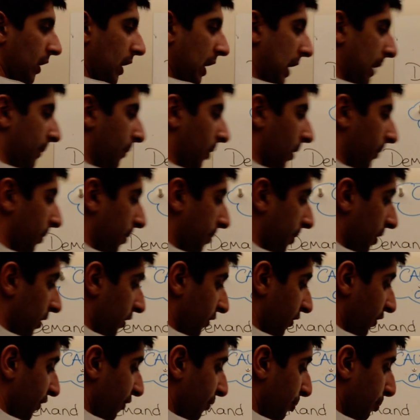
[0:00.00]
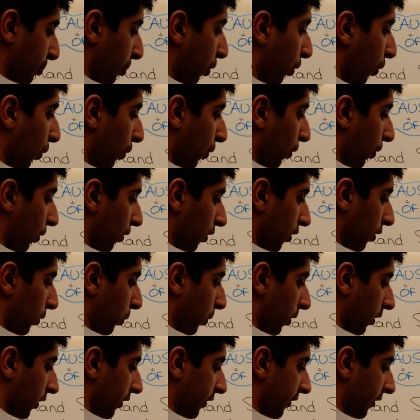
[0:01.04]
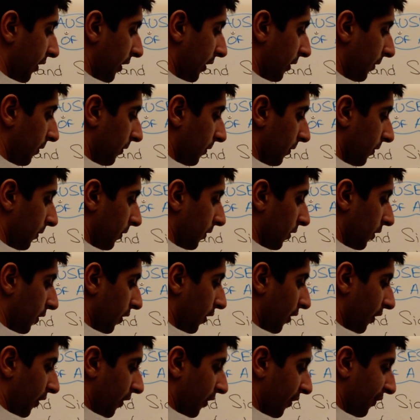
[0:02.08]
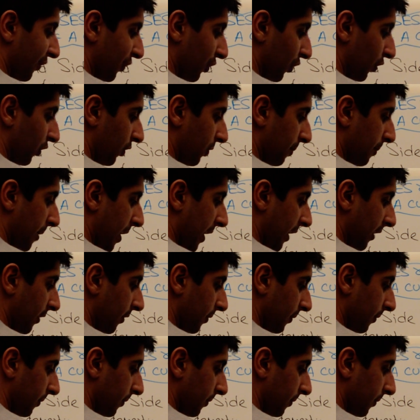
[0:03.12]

It might be because of poor quality of goods made.